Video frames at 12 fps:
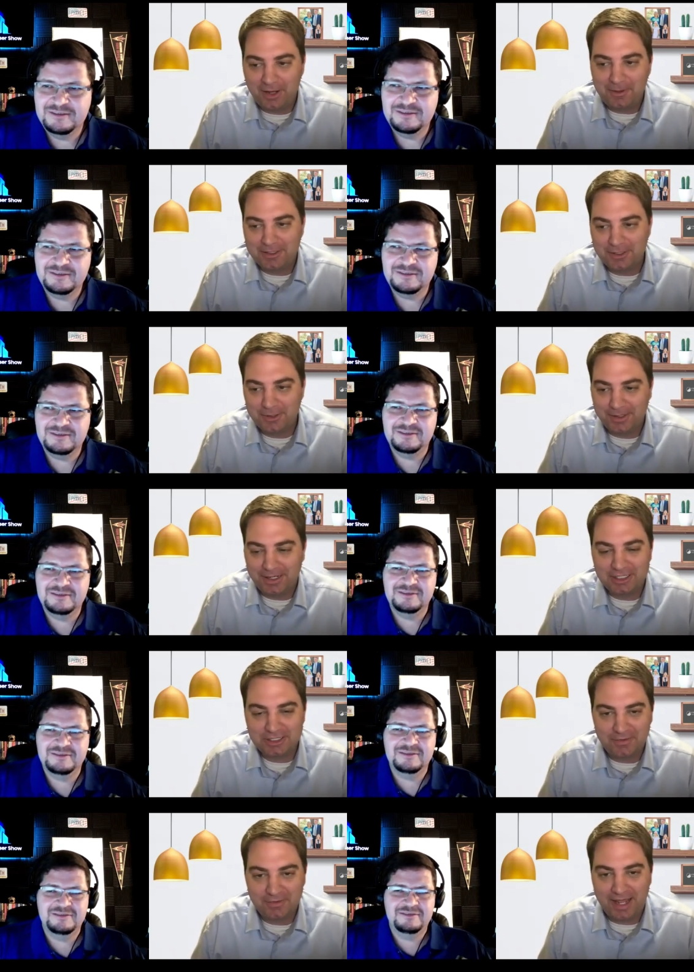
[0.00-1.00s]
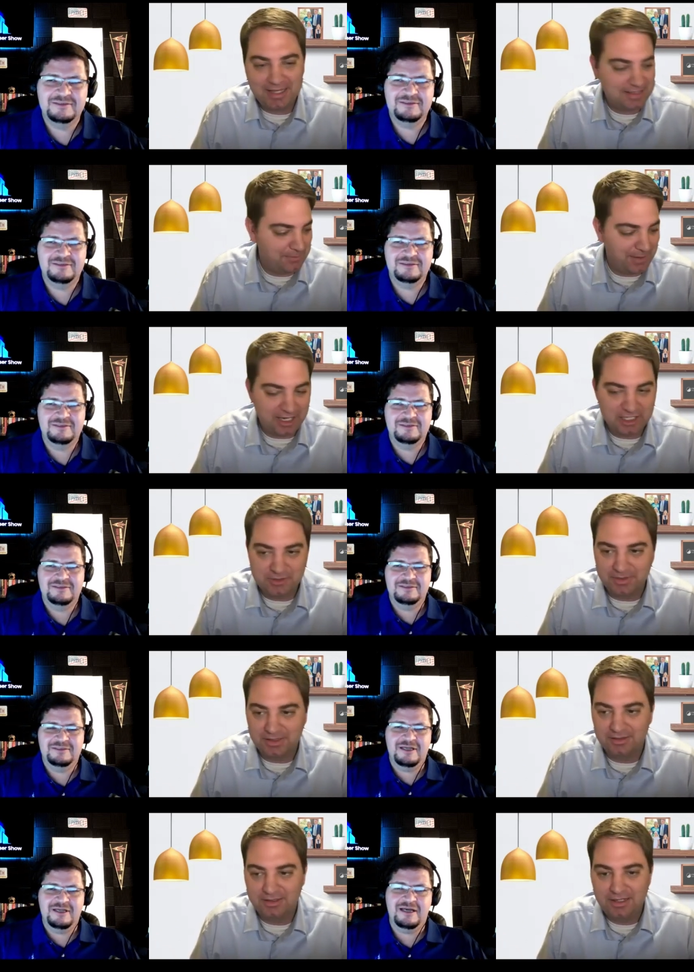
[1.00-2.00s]
Speaker 1: thought about doing actually on the asset
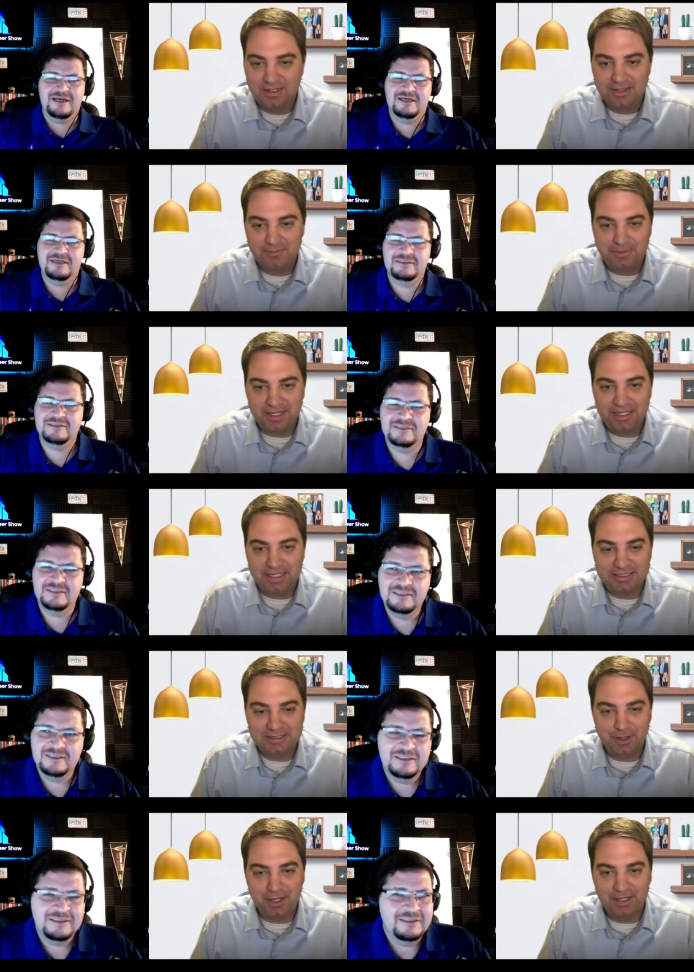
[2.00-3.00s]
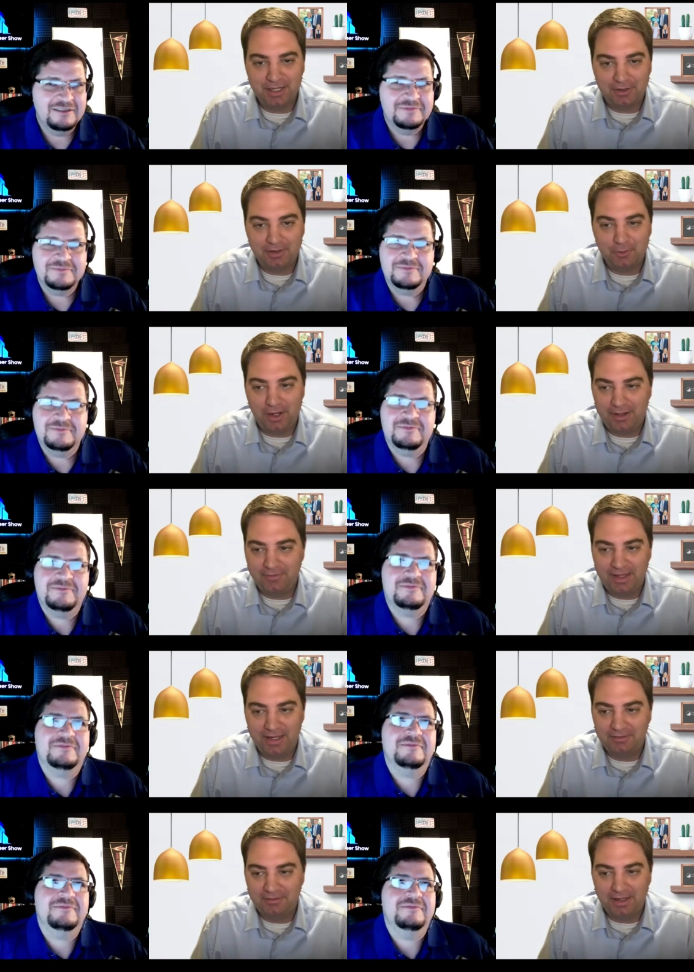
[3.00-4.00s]
management yeah. piece, but like, had
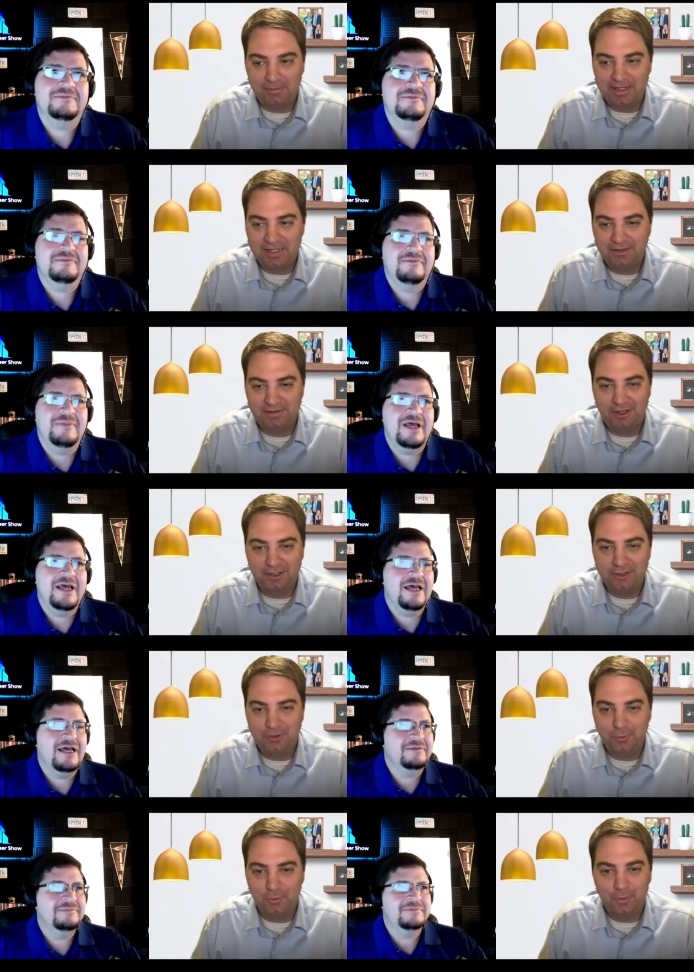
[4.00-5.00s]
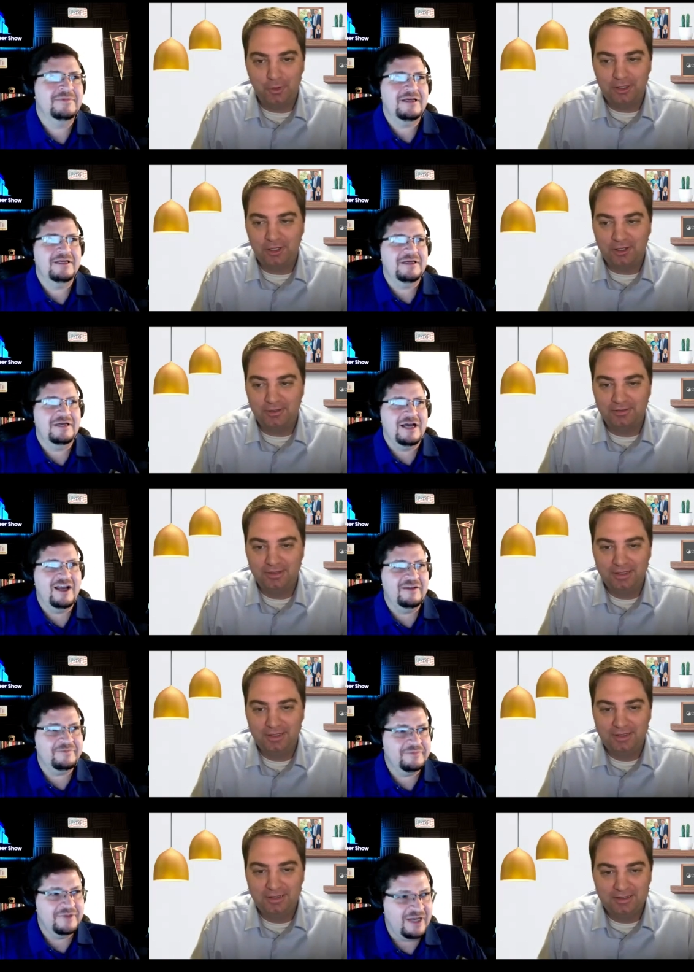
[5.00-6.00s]
they, I mean, Man, are you working on? I've,
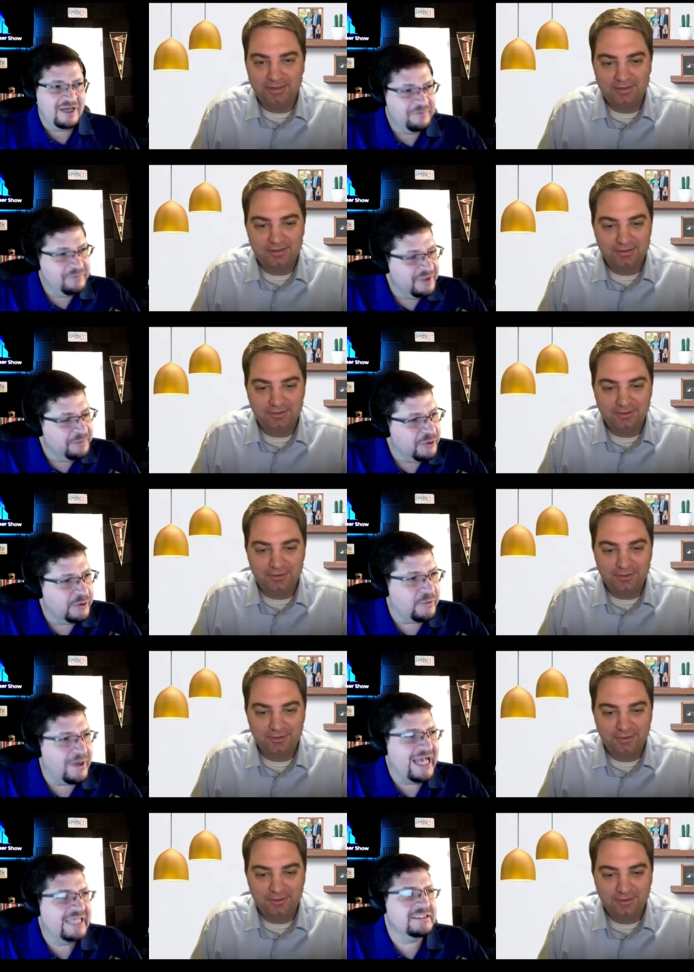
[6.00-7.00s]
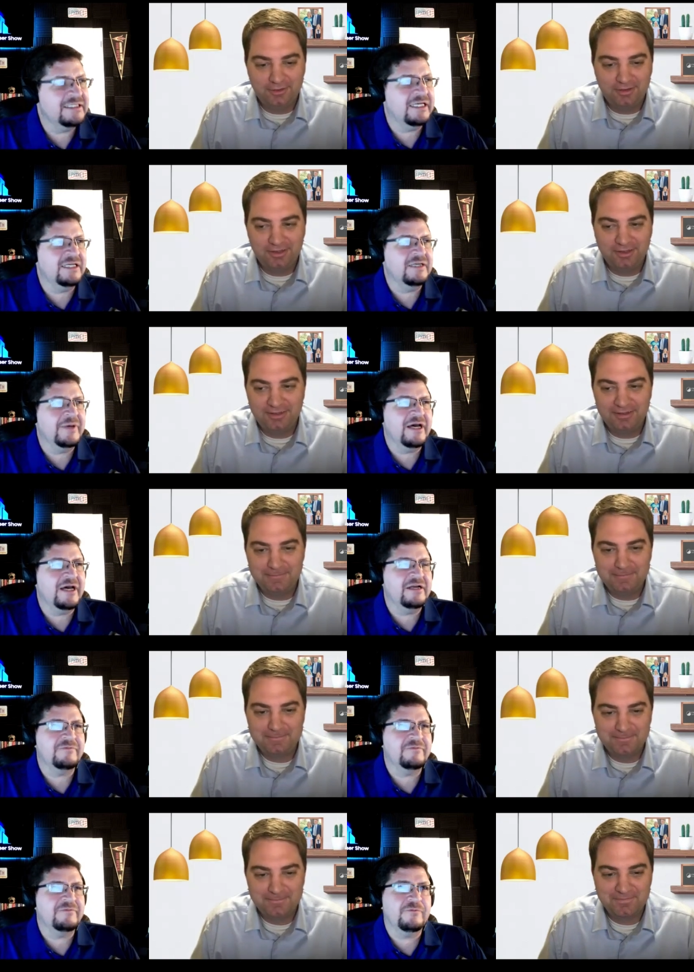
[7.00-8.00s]
Speaker 2: I've been procrastinating about
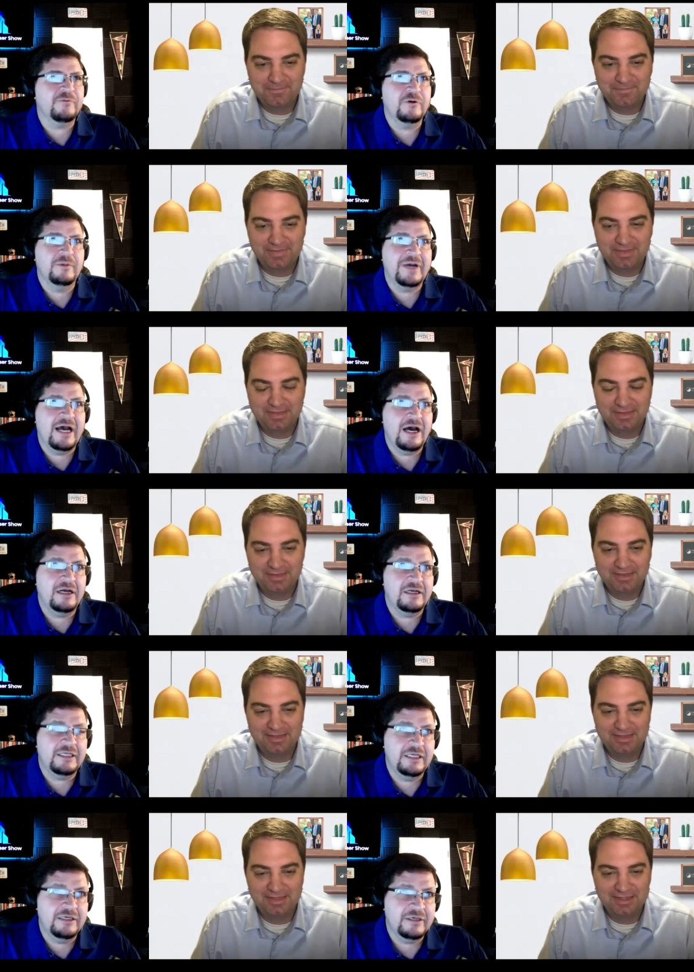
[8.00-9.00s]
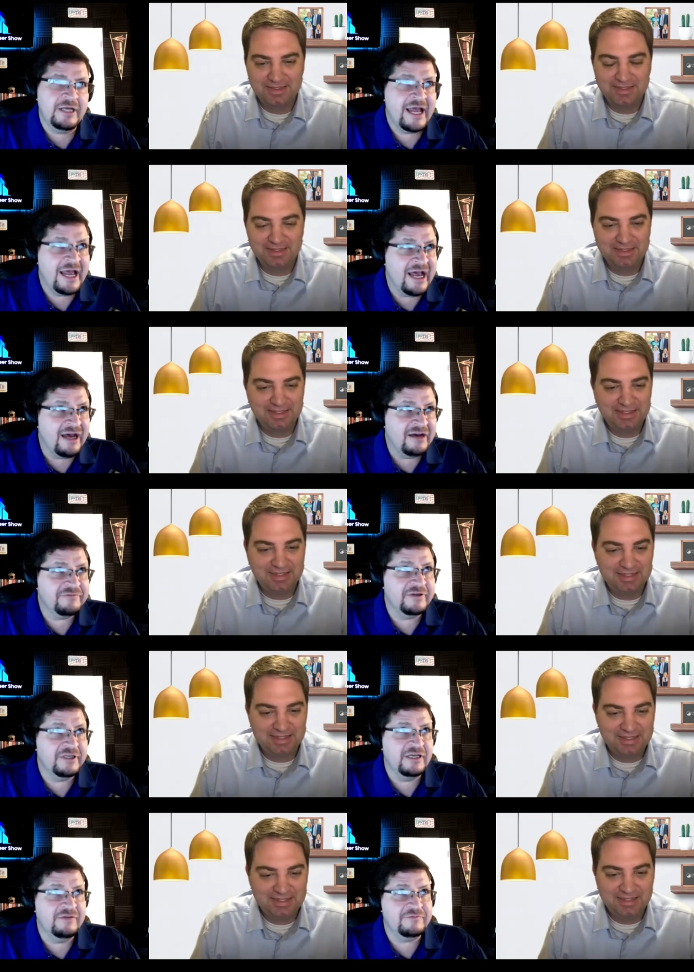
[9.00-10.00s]
it for about a year and a half and
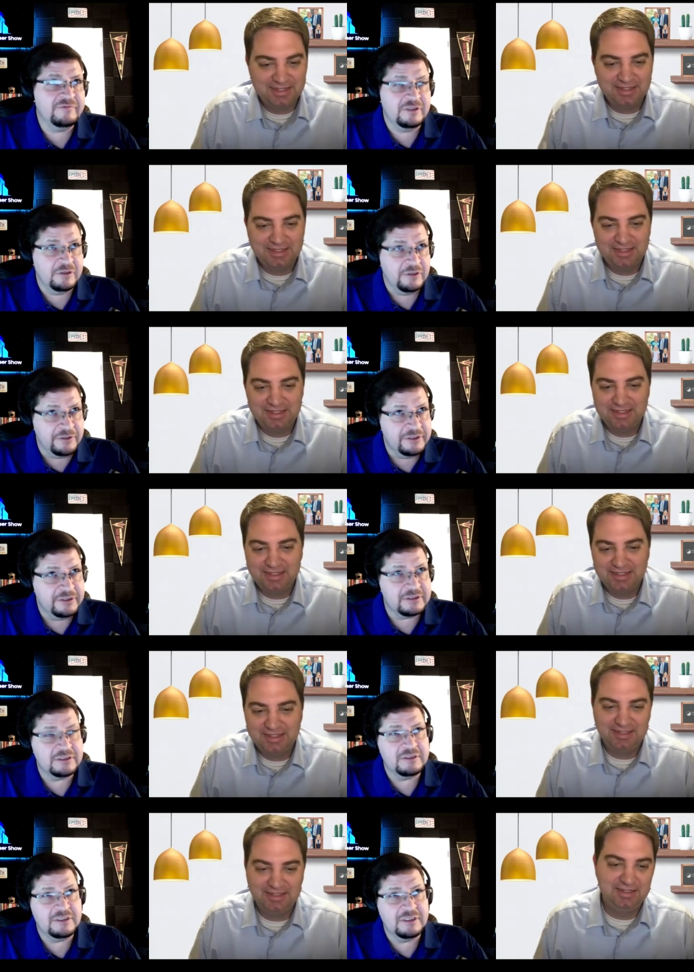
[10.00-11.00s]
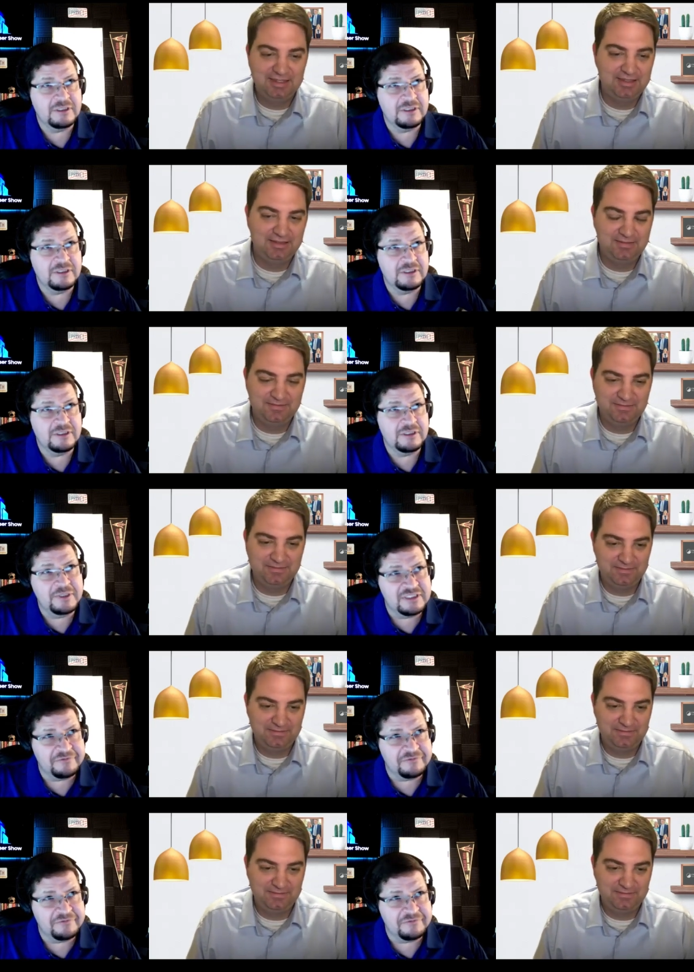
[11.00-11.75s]
I've learned a couple of